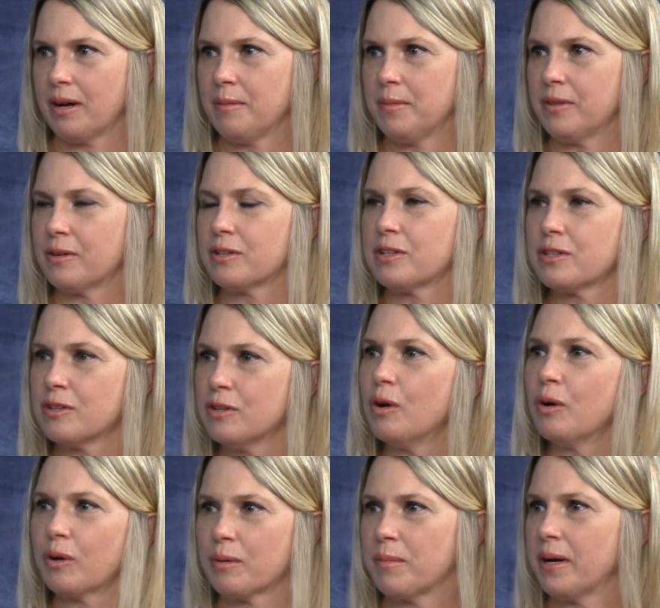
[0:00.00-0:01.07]
I mean, there's just
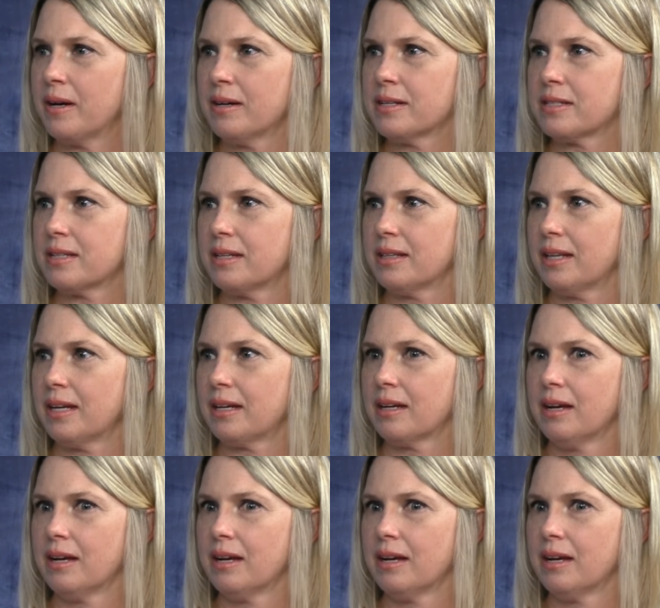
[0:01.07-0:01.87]
no comparison. Like,